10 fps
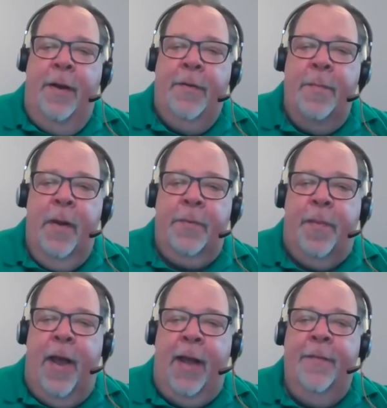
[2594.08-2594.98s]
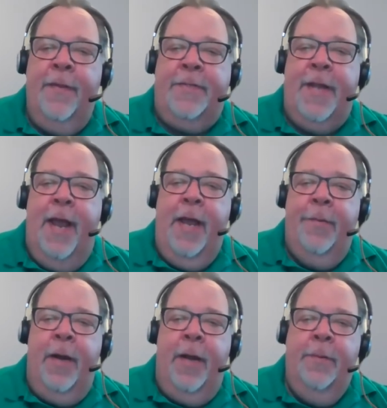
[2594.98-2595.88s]
I remember back in the day,
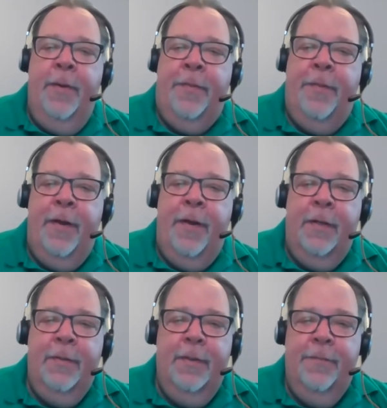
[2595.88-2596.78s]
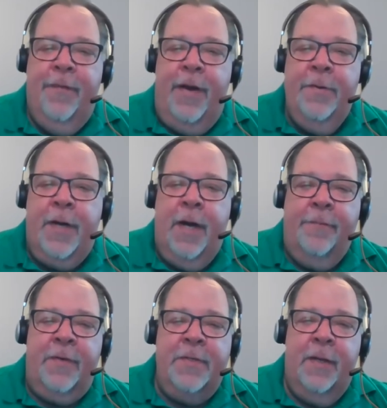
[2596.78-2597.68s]
right, with video
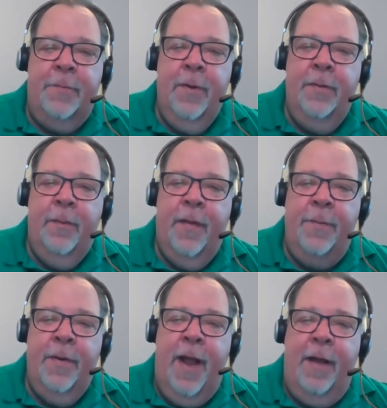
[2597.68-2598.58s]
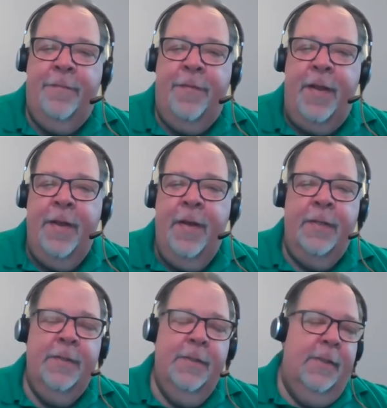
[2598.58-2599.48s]
conferencing where they would have
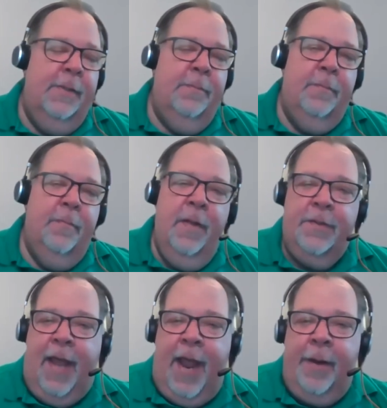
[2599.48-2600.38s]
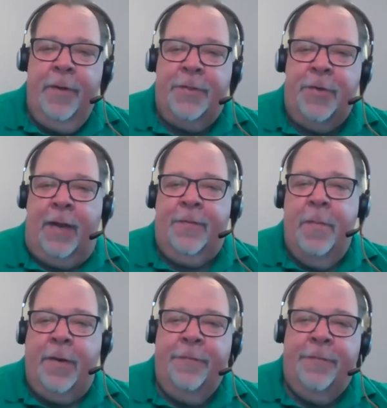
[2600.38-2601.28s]
the camera track the
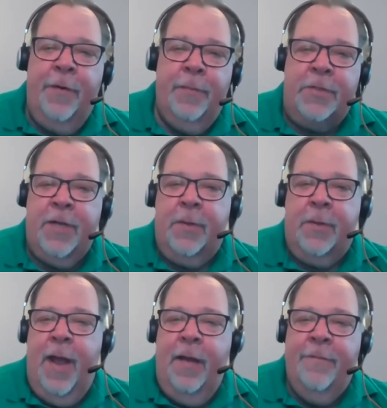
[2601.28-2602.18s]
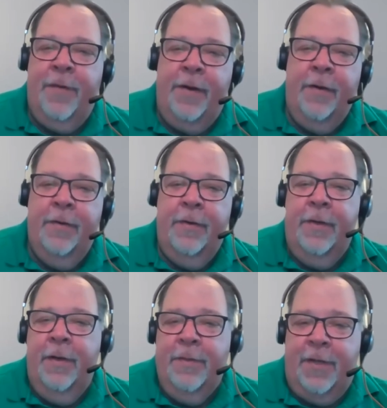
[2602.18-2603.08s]
microphone, much like we have in our
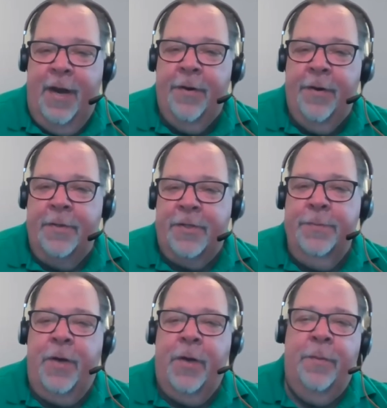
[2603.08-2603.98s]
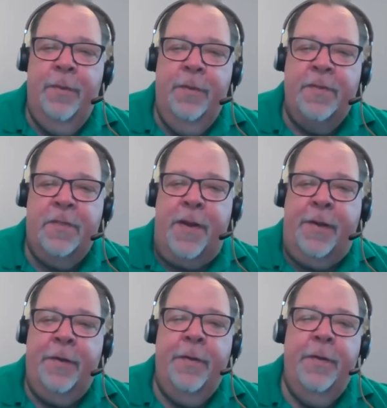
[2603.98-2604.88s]
today on our Zoom call. The
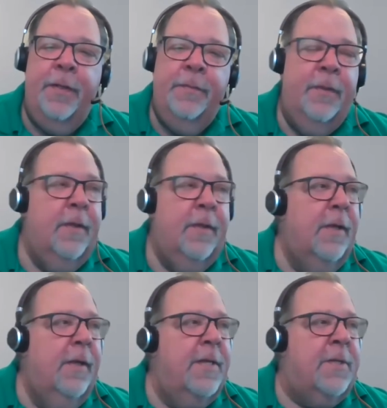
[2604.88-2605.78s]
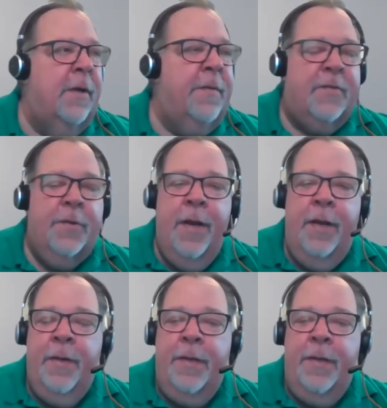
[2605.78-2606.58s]
speaker is on the screen,